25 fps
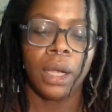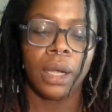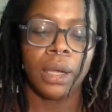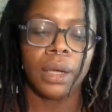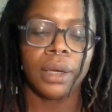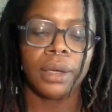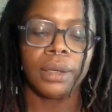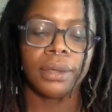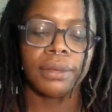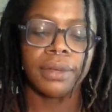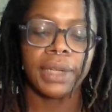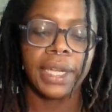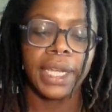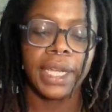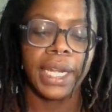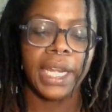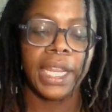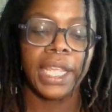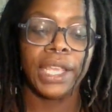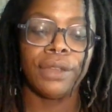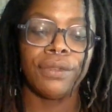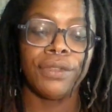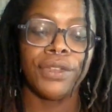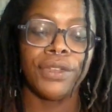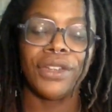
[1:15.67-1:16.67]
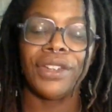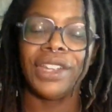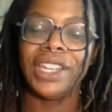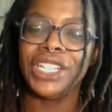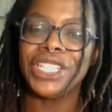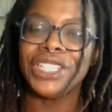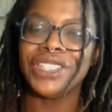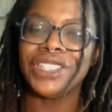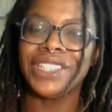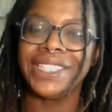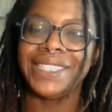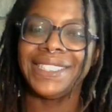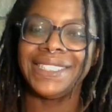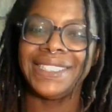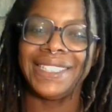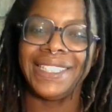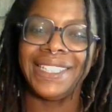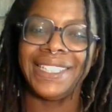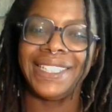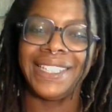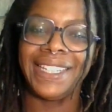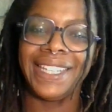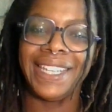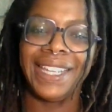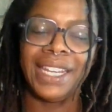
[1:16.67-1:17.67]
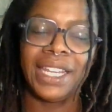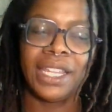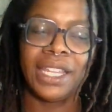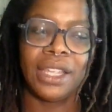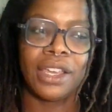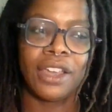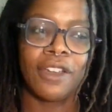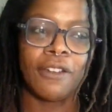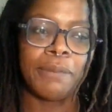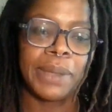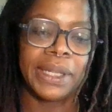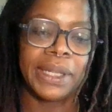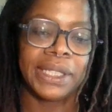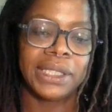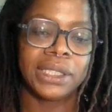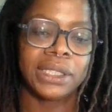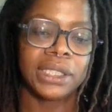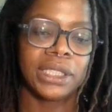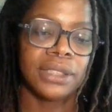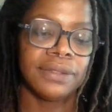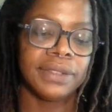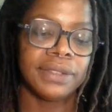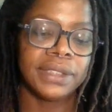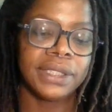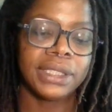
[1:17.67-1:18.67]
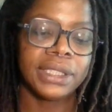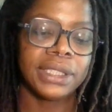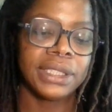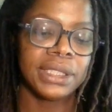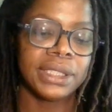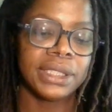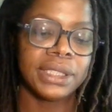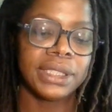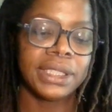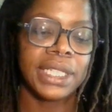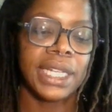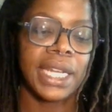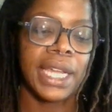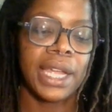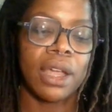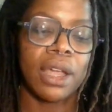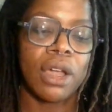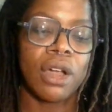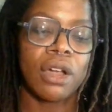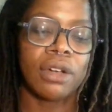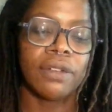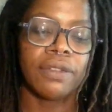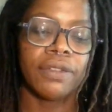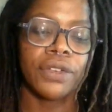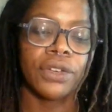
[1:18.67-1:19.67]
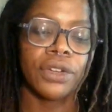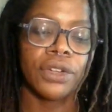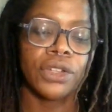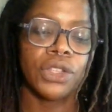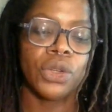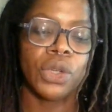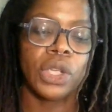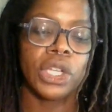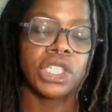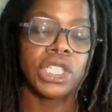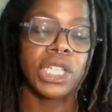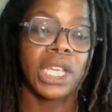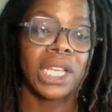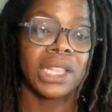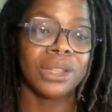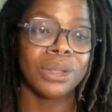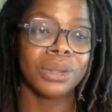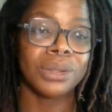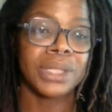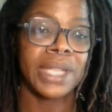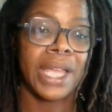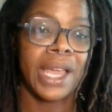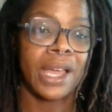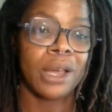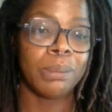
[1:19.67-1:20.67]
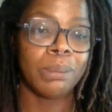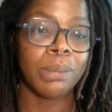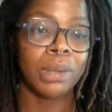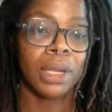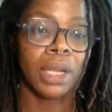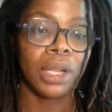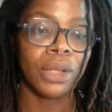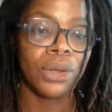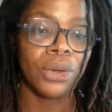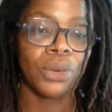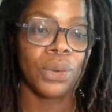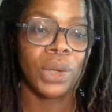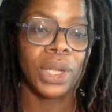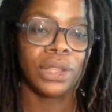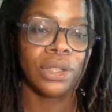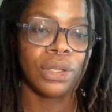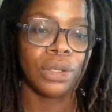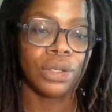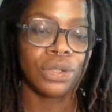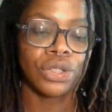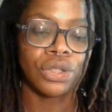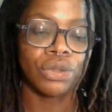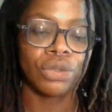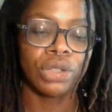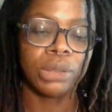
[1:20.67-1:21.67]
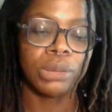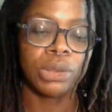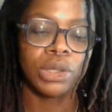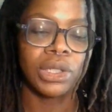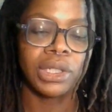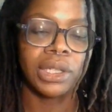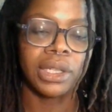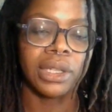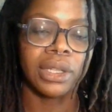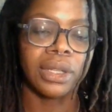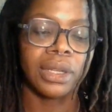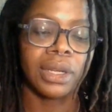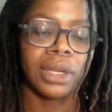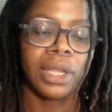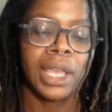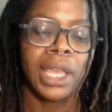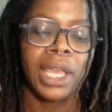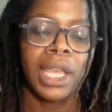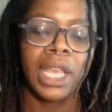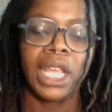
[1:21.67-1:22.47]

Alrighty, if you're interested in any of my services that I offer, you can check those out below in the description.